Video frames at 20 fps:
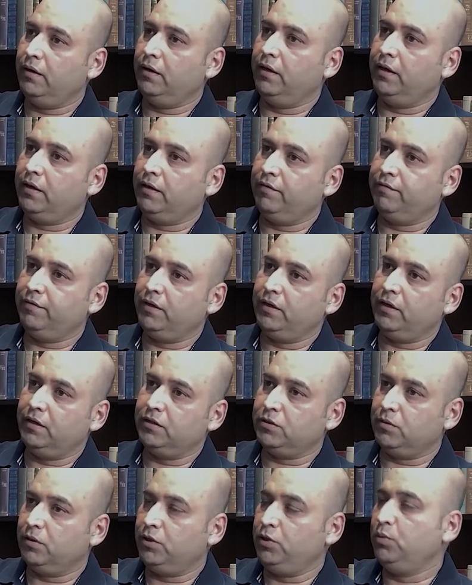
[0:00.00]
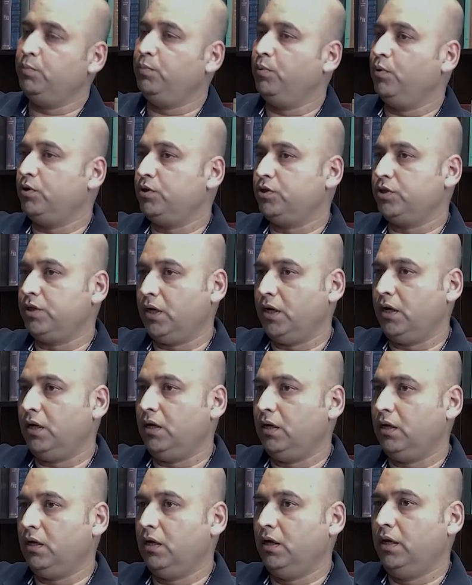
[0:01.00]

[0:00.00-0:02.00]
like if it's a newborn child,